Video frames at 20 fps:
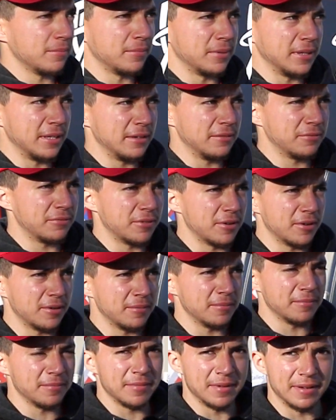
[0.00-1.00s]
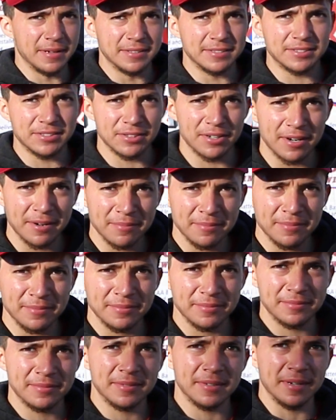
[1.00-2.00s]
Believe from Instagram.
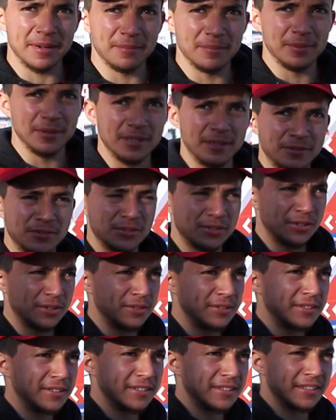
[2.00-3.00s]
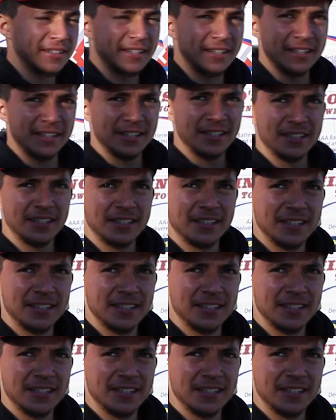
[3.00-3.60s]
I believe so. Yeah.